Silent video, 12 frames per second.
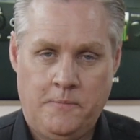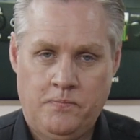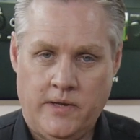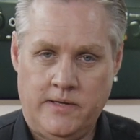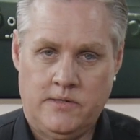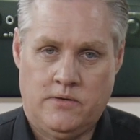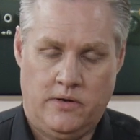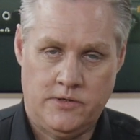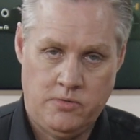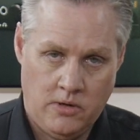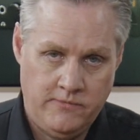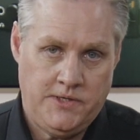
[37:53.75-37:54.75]
It's got
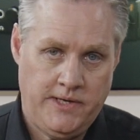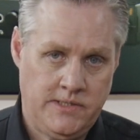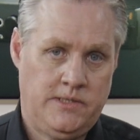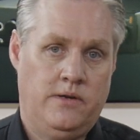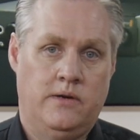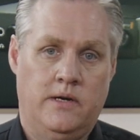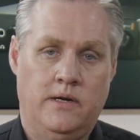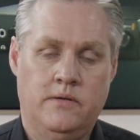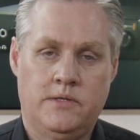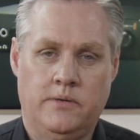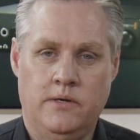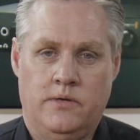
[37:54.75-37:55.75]
12G SDI,
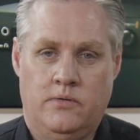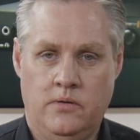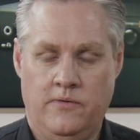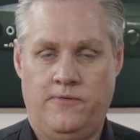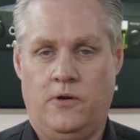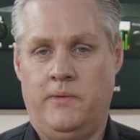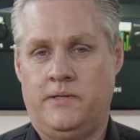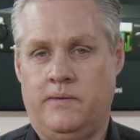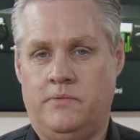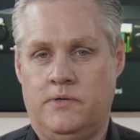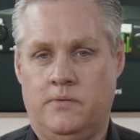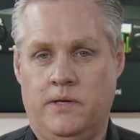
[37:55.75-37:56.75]
so it can do all the formats up
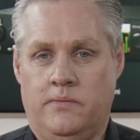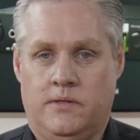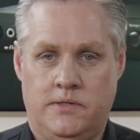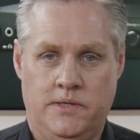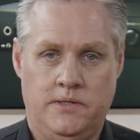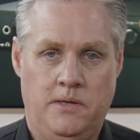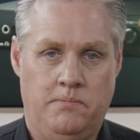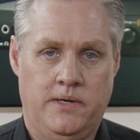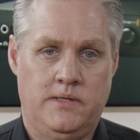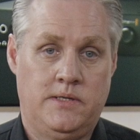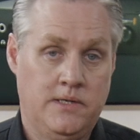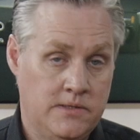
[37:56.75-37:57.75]
to 2160p
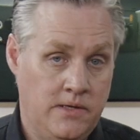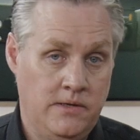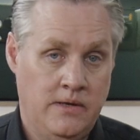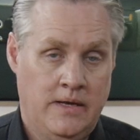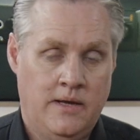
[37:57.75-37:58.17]
60,